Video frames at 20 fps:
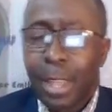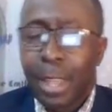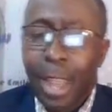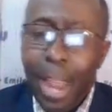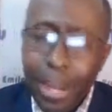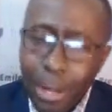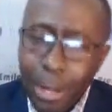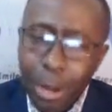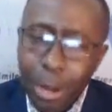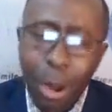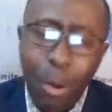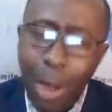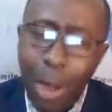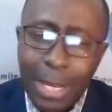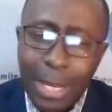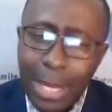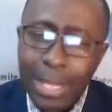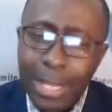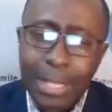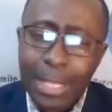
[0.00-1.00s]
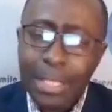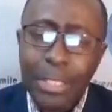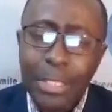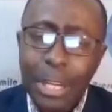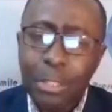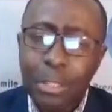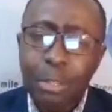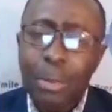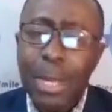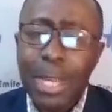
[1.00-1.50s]
And you know what, ladies and
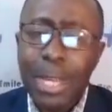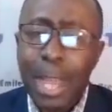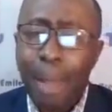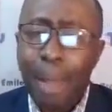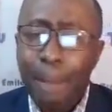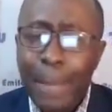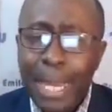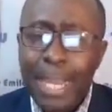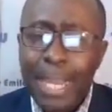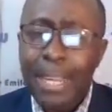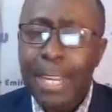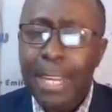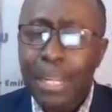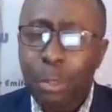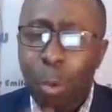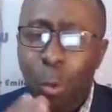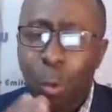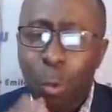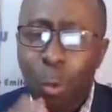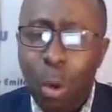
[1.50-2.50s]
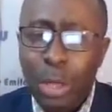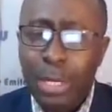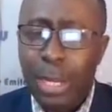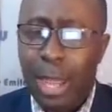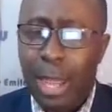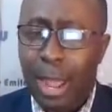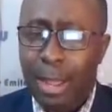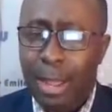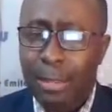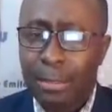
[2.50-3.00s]
gentlemen, they are beginning to
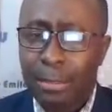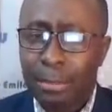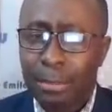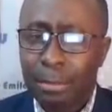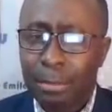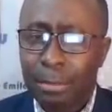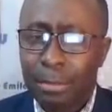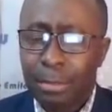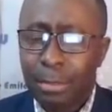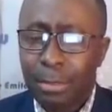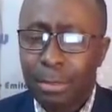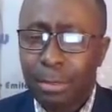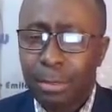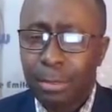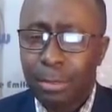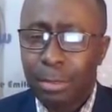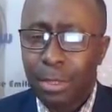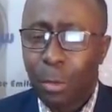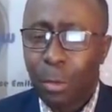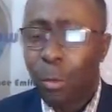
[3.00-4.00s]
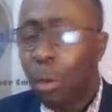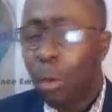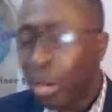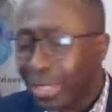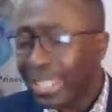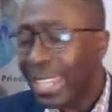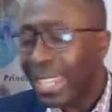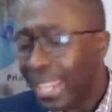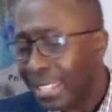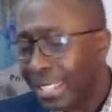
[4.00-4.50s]
wonder, what
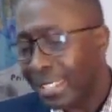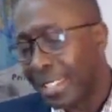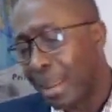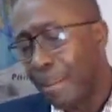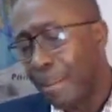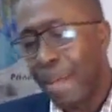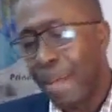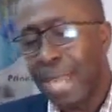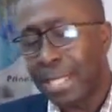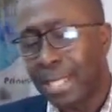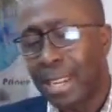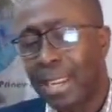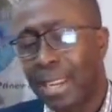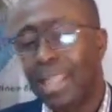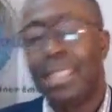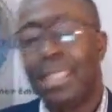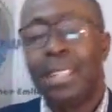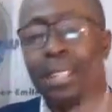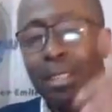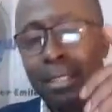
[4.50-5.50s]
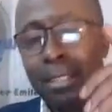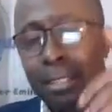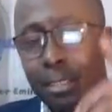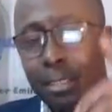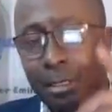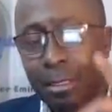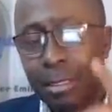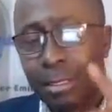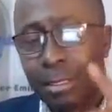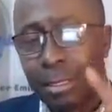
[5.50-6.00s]
is the matter?
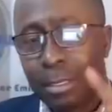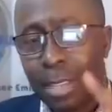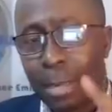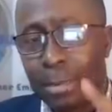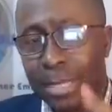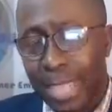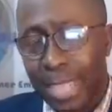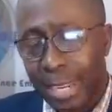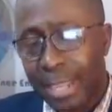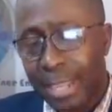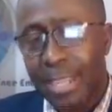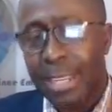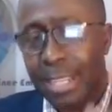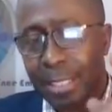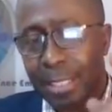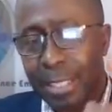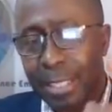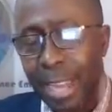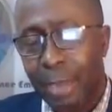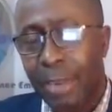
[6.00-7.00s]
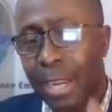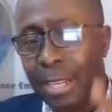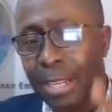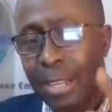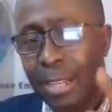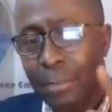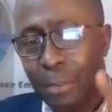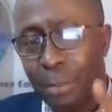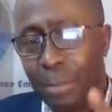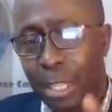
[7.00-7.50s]
I'm taking this directly
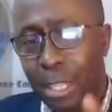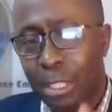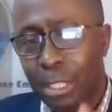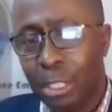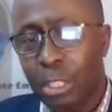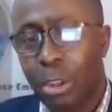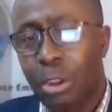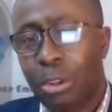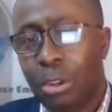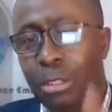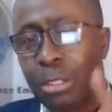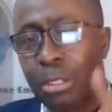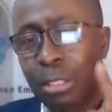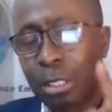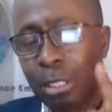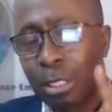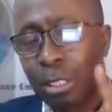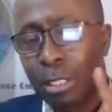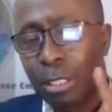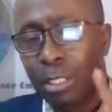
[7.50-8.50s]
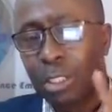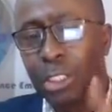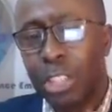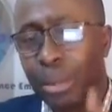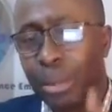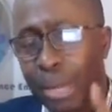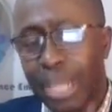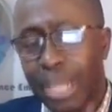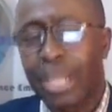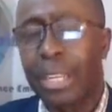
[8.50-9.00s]
from the song
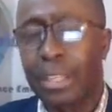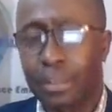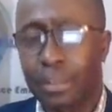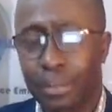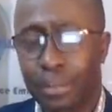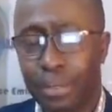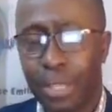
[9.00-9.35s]
Jimmy Cliff.